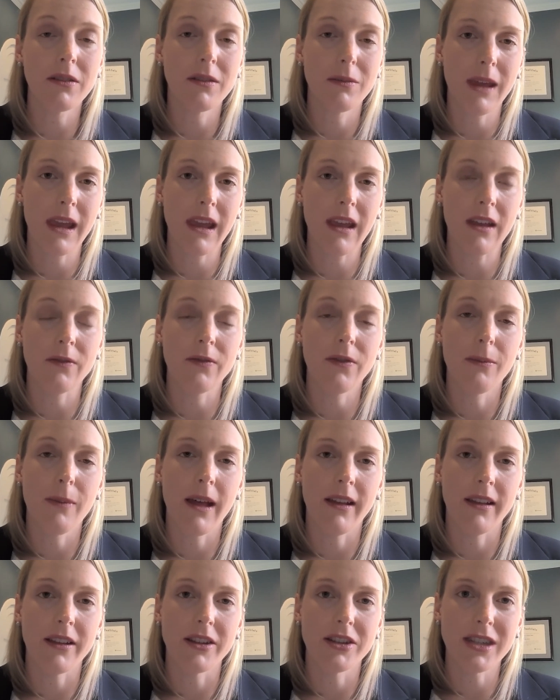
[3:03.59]
demand from
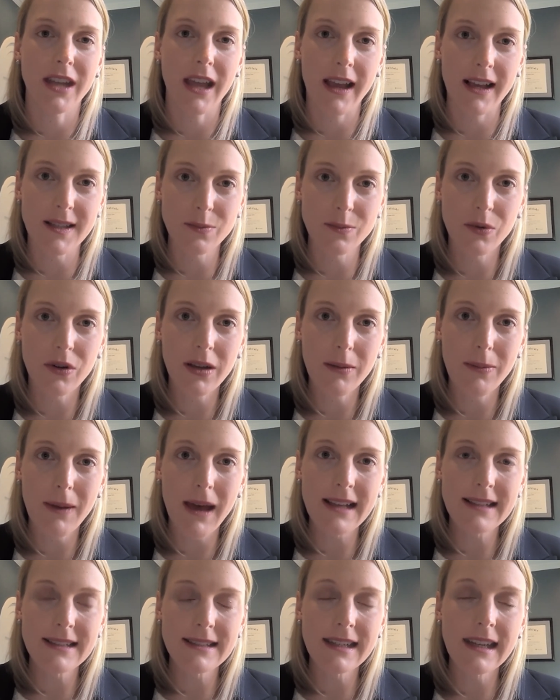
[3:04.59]
LNG export
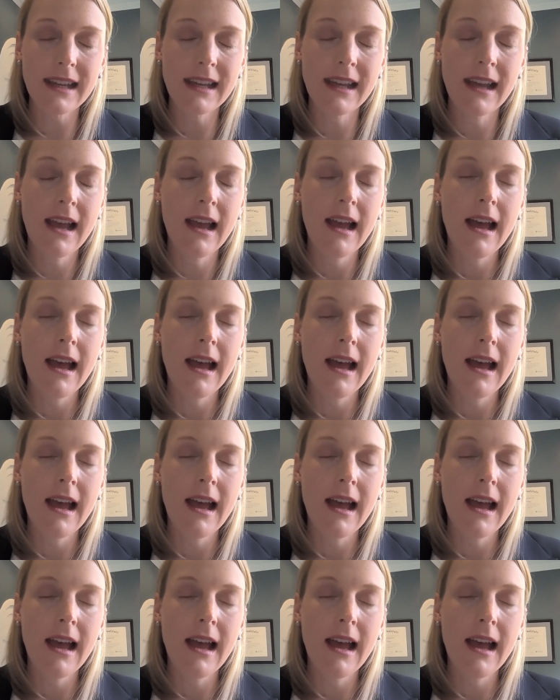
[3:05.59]
capacity.